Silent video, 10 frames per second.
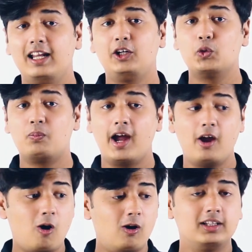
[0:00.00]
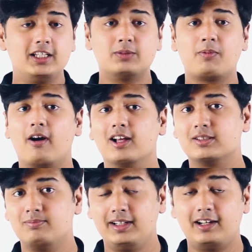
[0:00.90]
The link to buy all these
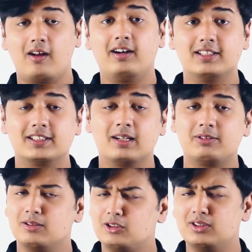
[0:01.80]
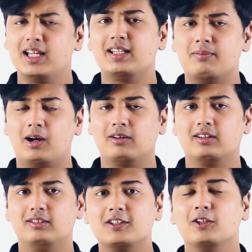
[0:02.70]
products will be down in the description, so check them out.
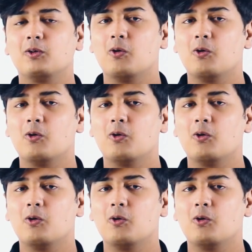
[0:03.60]
Also, the